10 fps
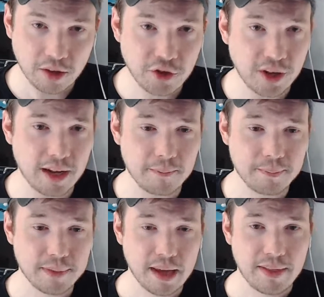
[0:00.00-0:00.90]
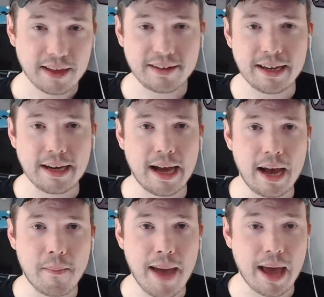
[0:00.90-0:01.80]
So yeah, that's it.
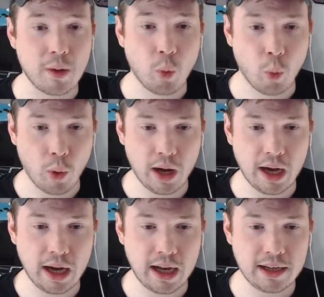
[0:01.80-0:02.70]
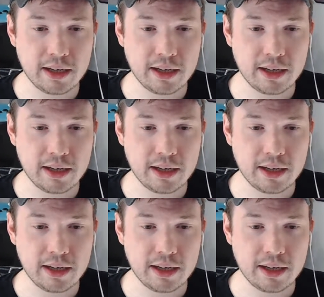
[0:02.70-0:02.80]
Matt, what did